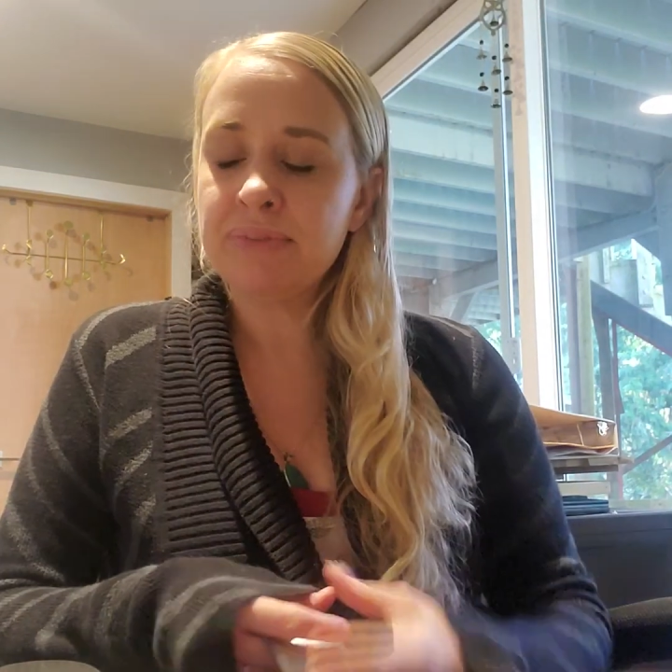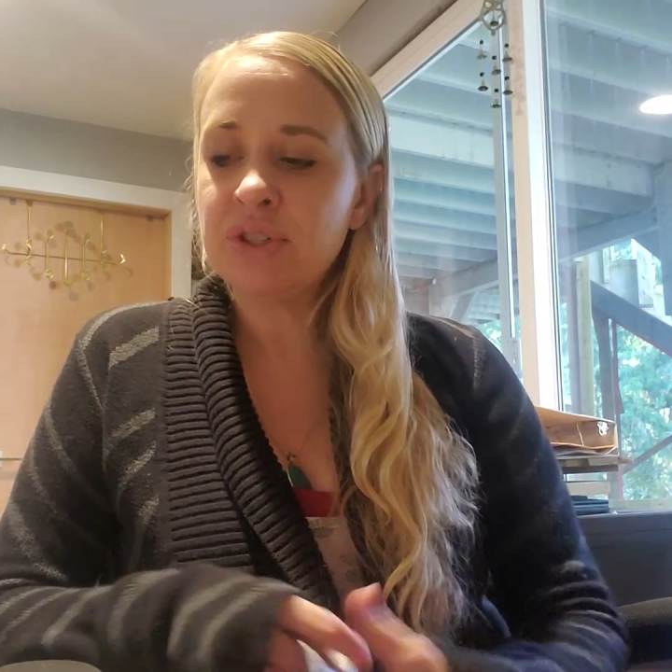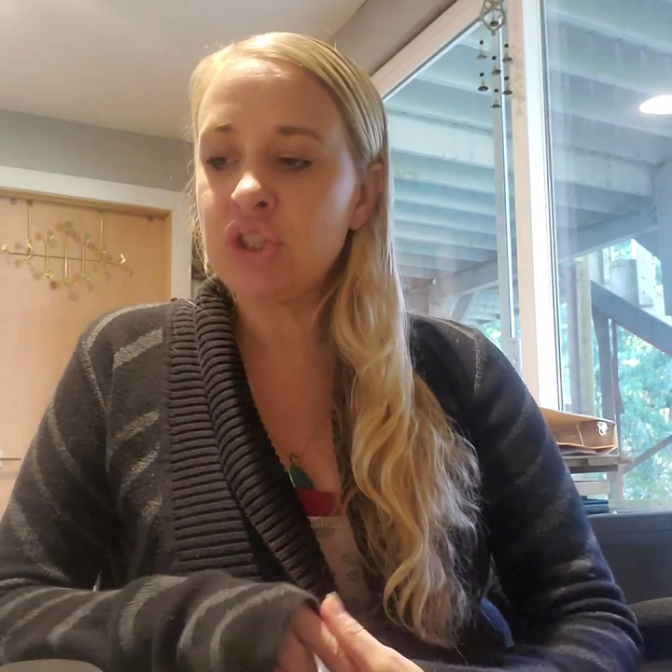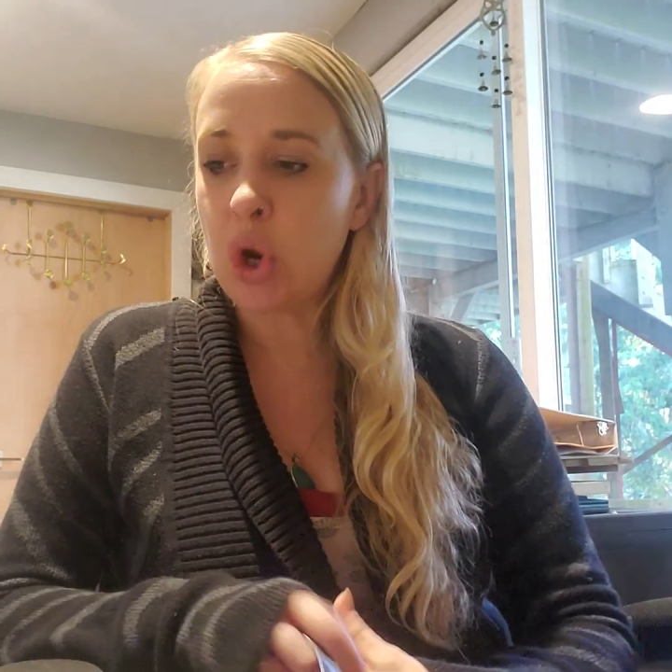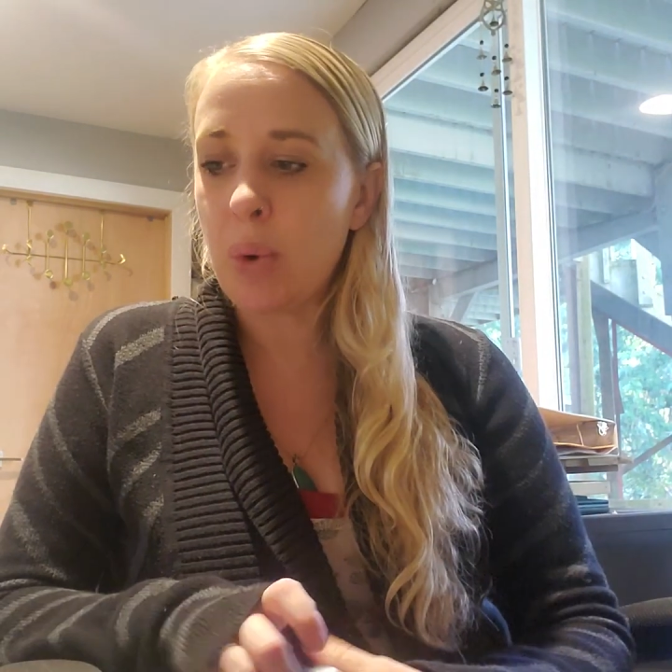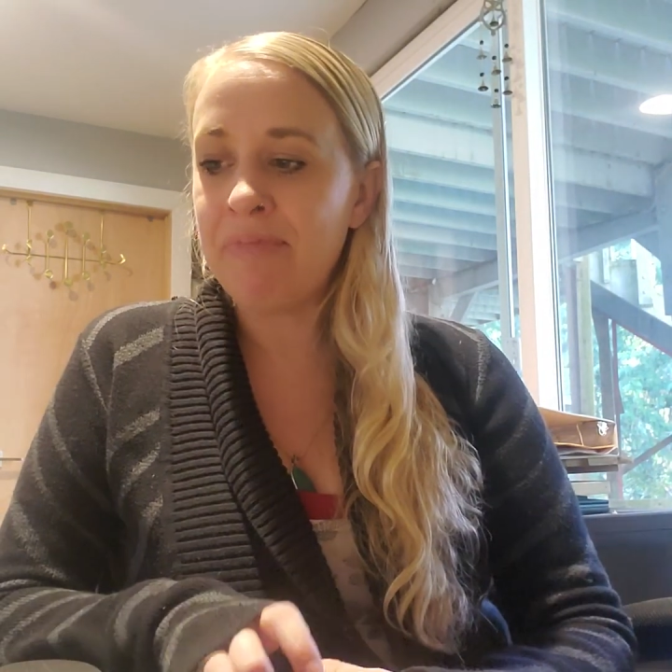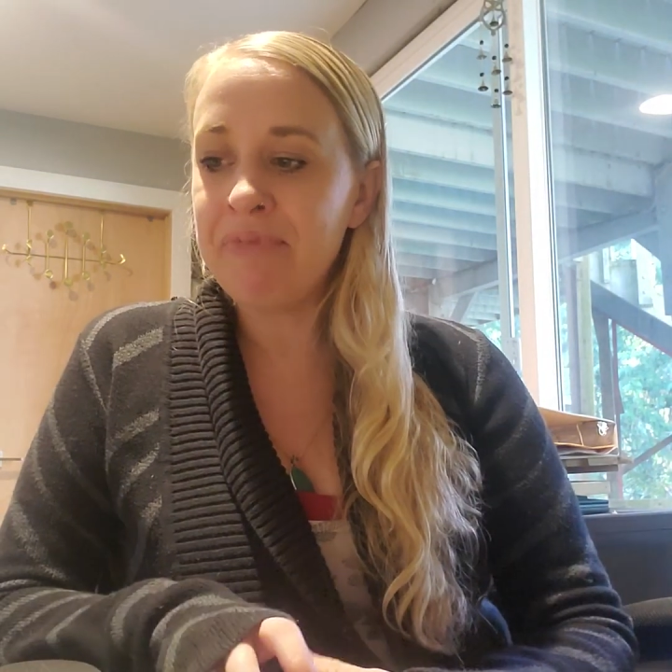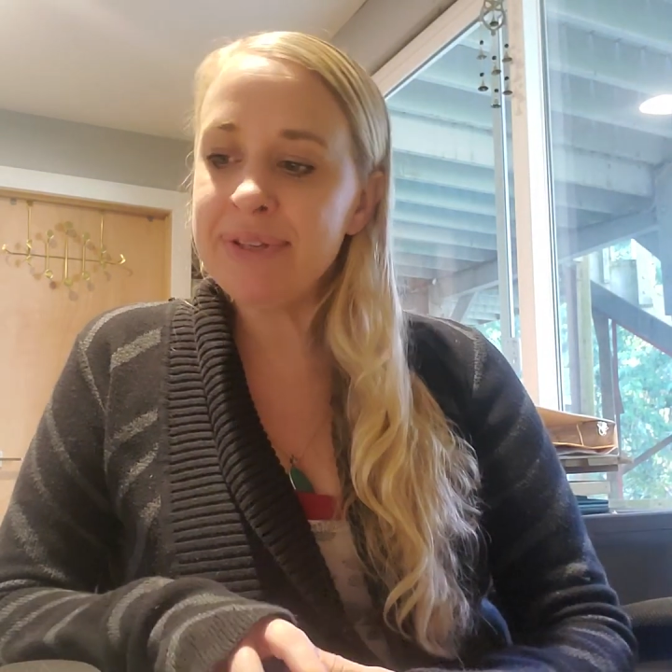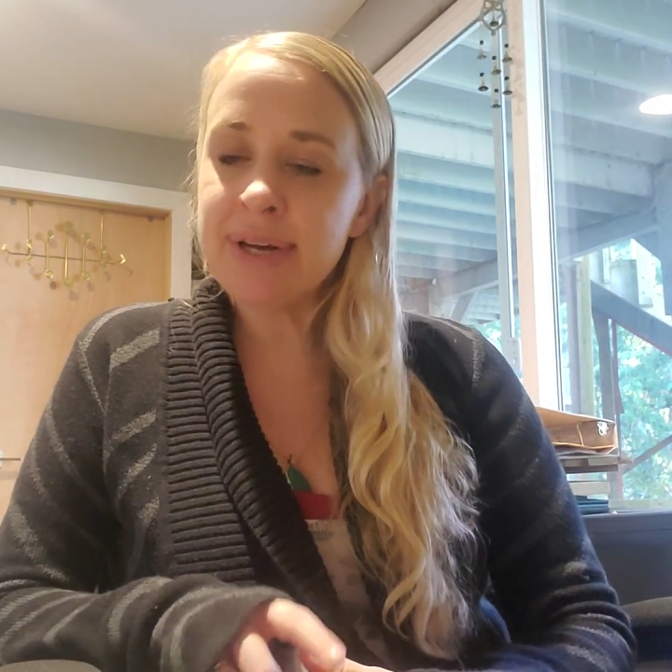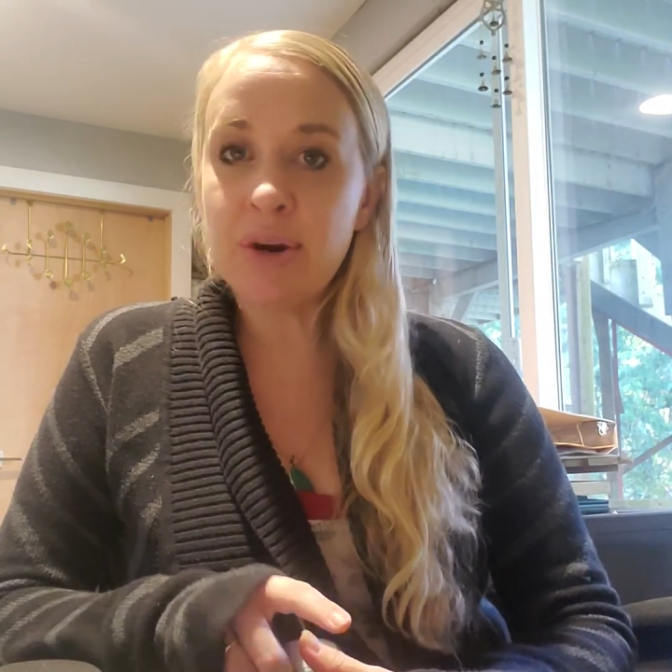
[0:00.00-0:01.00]
So
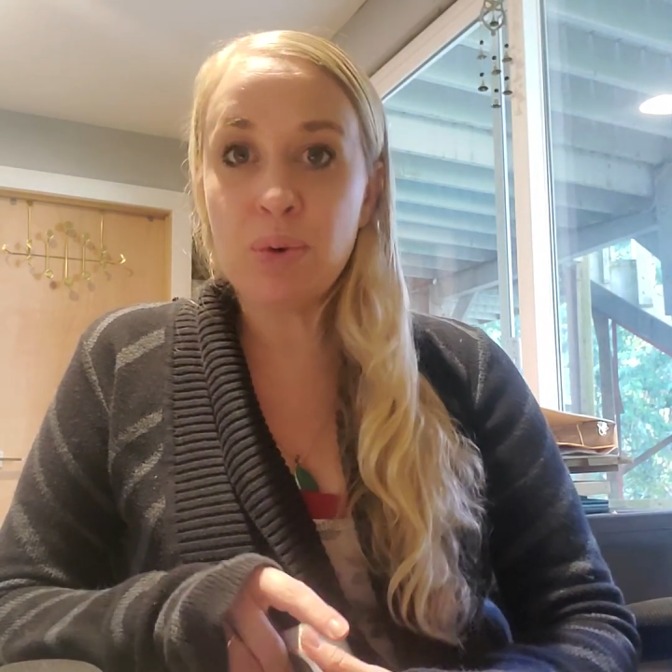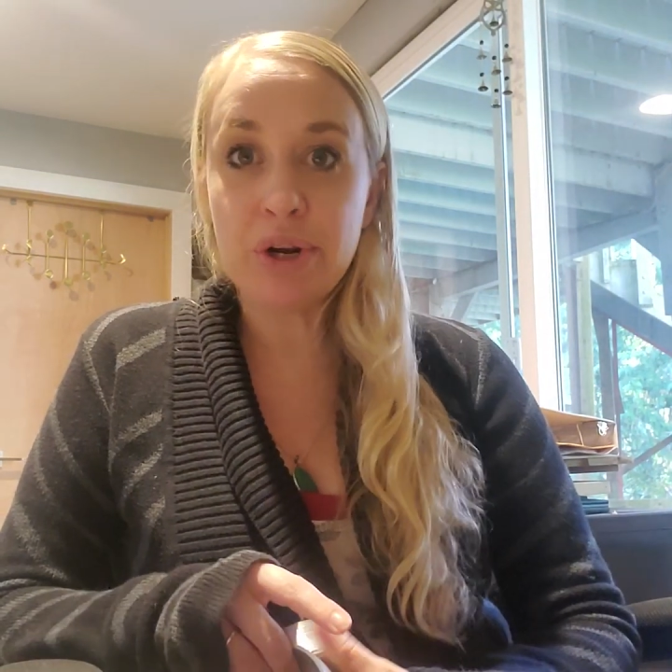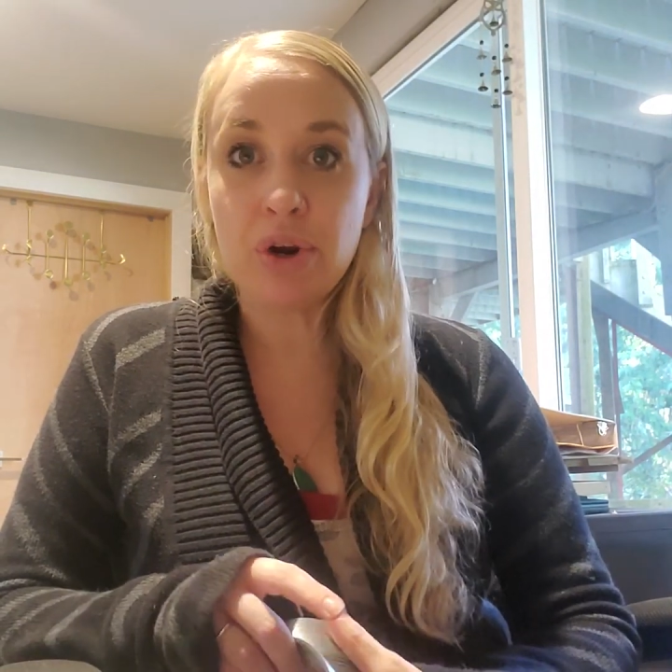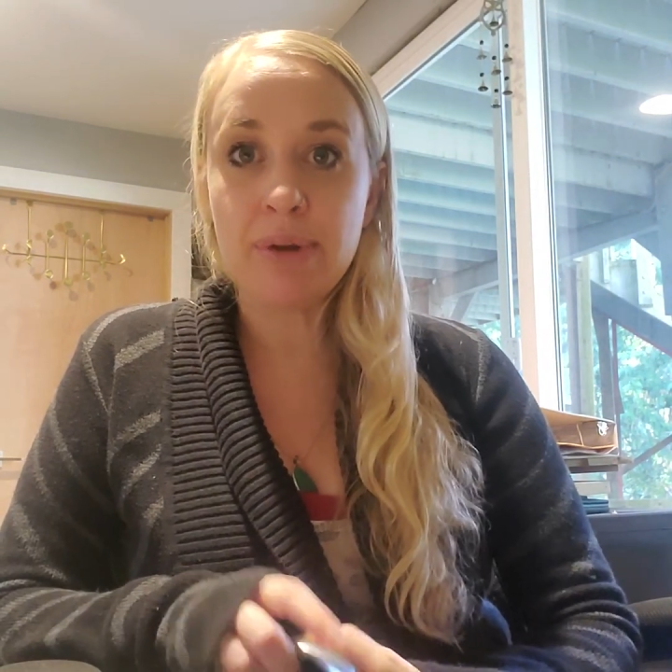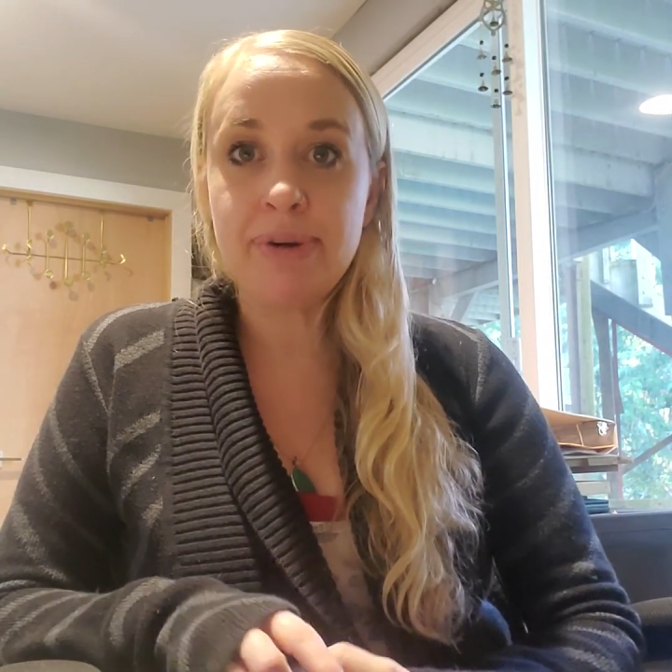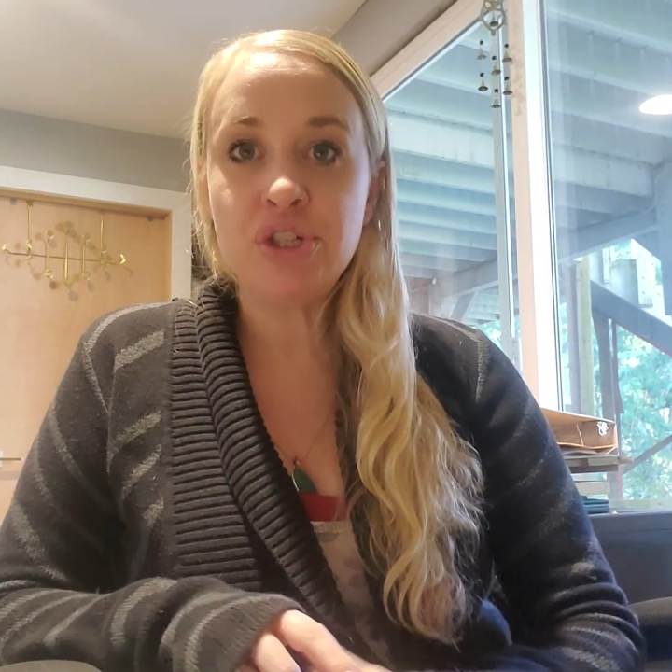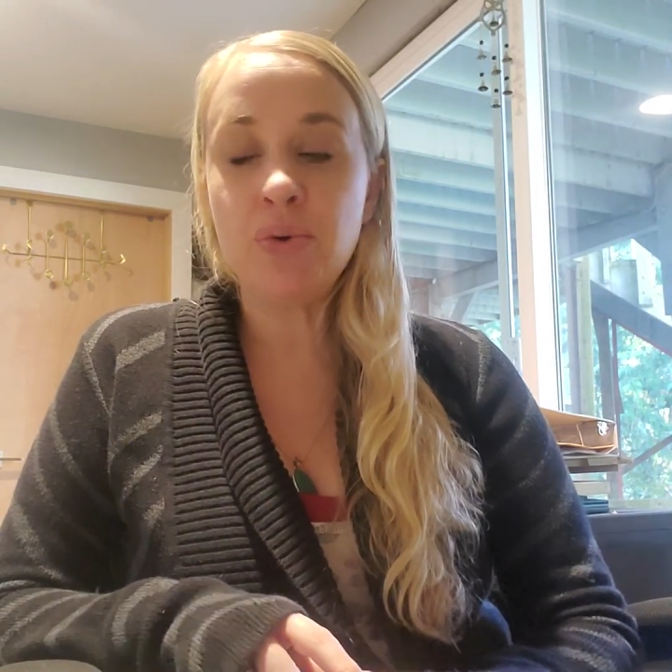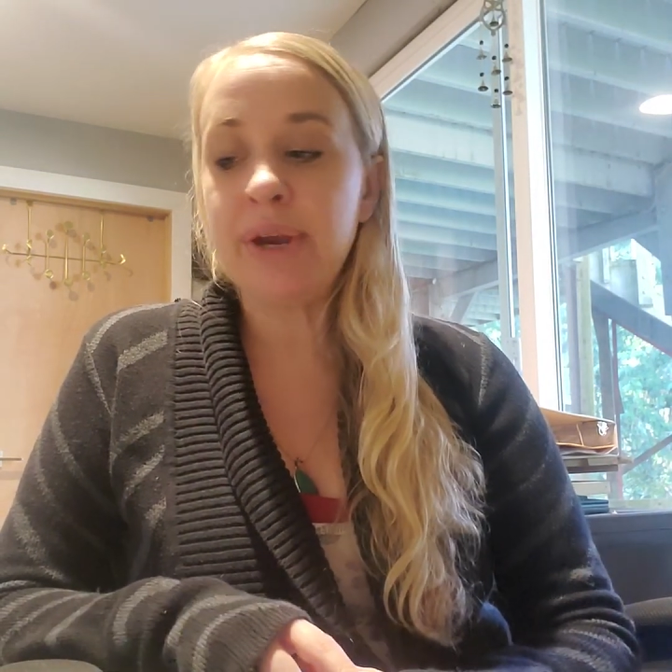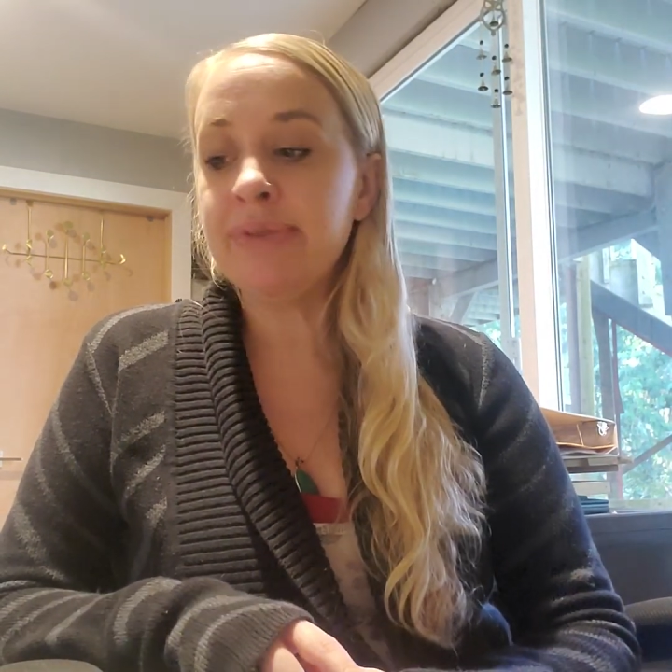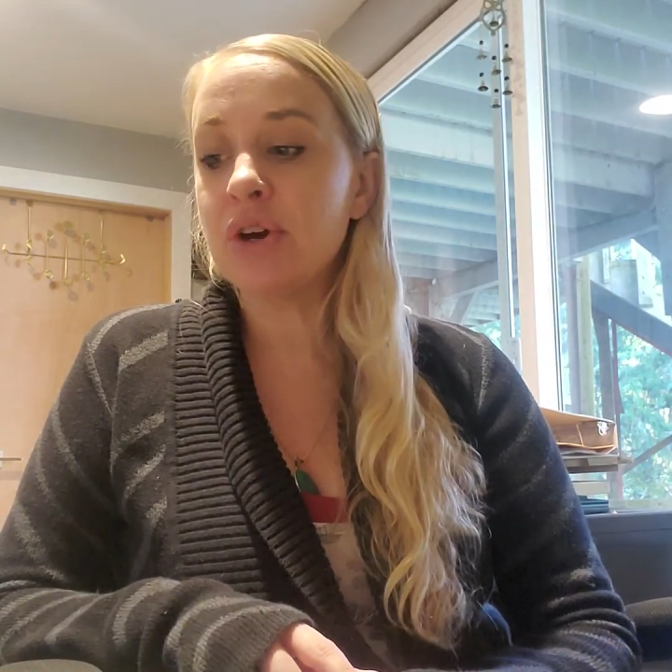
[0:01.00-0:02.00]
that's kind of what you're going to be doing.